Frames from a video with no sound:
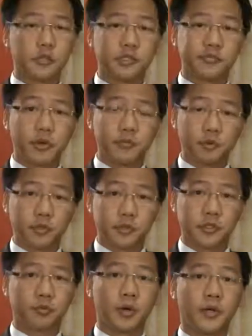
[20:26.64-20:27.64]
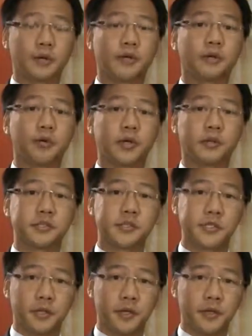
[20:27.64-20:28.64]
So it's very important when we
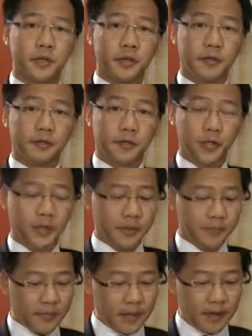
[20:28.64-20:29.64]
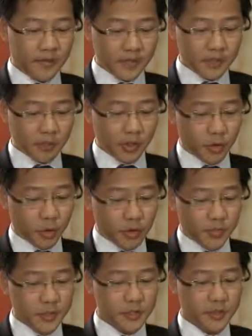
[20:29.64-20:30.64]
consider the FSC's
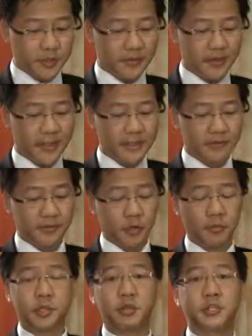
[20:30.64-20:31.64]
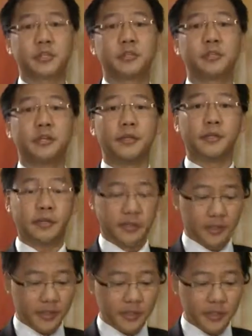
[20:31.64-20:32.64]
requirement that the arbitration
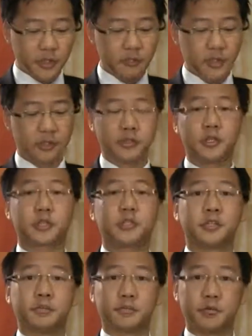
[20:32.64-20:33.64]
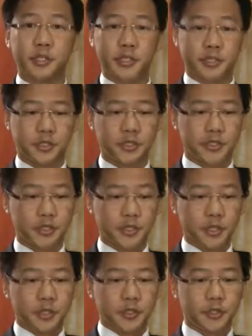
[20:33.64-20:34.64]
needs to be conducted in Mauritius.
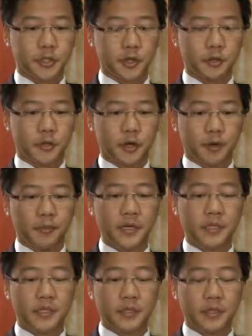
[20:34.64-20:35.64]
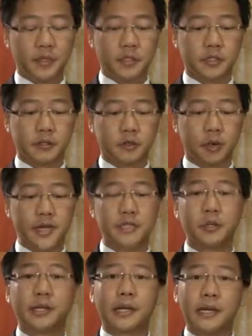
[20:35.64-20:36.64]
So it's
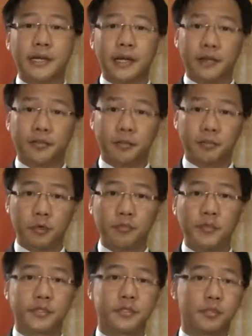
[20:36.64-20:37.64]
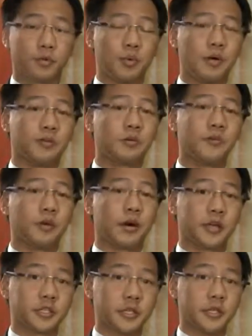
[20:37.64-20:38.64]
quite unclear at the moment whether they
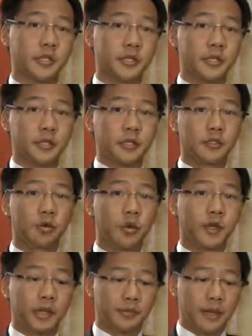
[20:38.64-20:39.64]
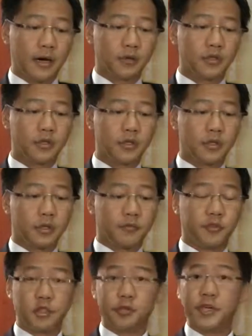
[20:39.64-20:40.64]
are actually talking about
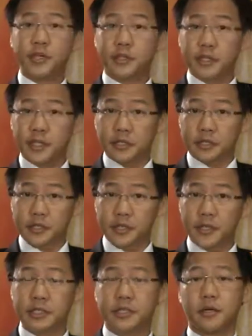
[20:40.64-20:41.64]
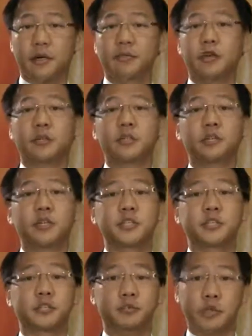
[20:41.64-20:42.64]
the juridical seat of the
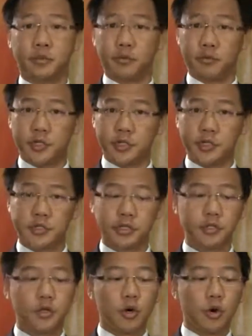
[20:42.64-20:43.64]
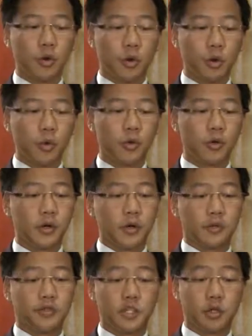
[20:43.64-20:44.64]
arbitration to be in Mauritius or
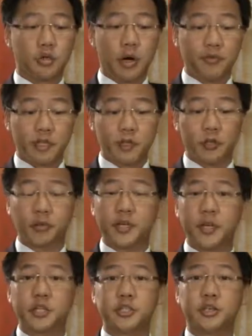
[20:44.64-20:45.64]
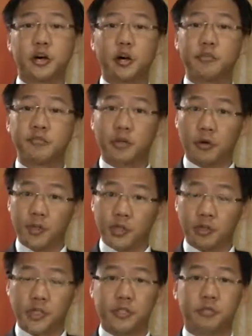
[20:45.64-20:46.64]
the geographical location of the
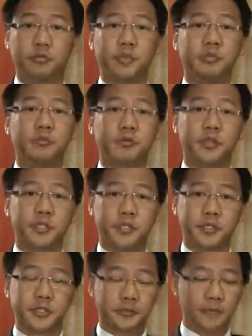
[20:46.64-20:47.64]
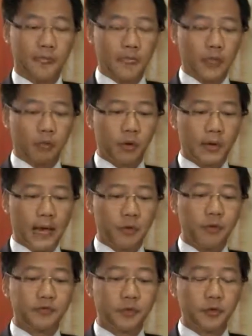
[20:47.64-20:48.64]
arbitration to be in Mauritius. Well,
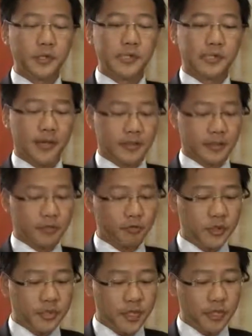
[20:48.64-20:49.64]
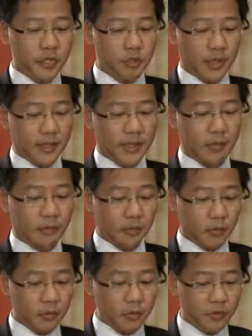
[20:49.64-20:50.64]
our view is that if we take into account
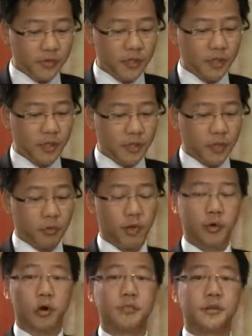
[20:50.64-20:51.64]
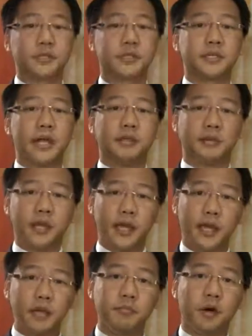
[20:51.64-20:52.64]
all the requirements and the
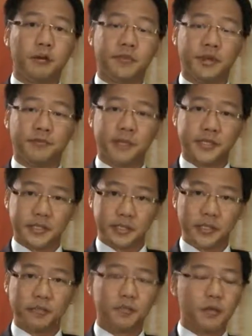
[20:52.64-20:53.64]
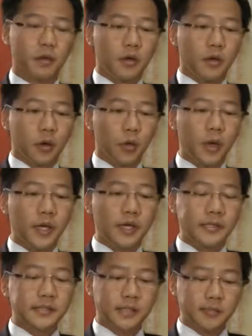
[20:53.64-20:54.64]
aim of the FSC,
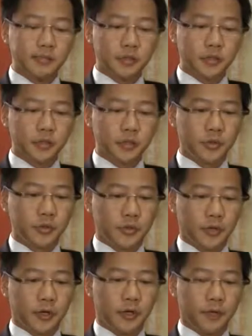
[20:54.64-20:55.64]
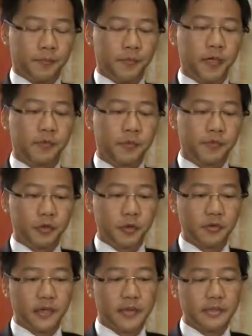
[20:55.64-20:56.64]
we seem to be of a
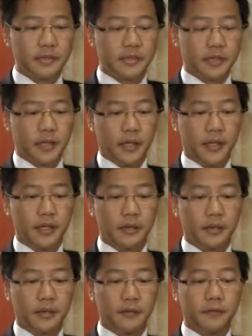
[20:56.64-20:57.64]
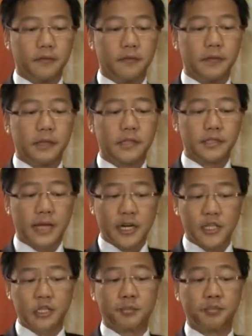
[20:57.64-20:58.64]
view that it's
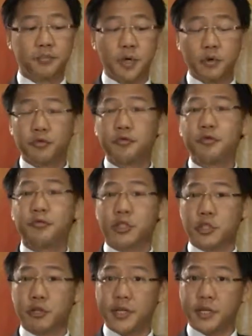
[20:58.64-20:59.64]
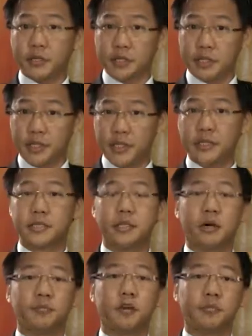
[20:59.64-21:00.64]
actually both the juridical seat
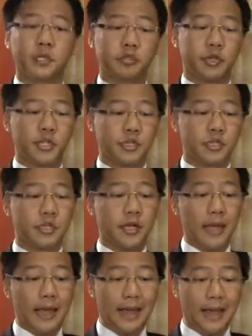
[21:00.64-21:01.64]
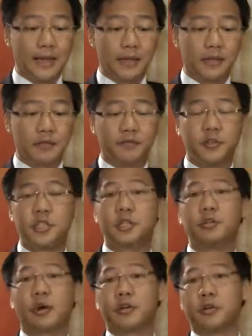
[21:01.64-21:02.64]
of the arbitration and the
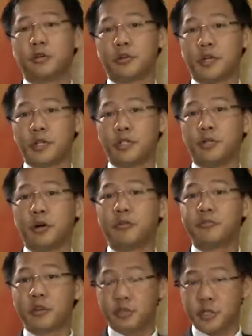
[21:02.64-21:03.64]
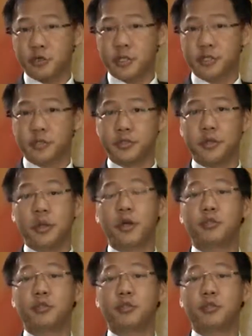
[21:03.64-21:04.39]
geographical location of the arbitration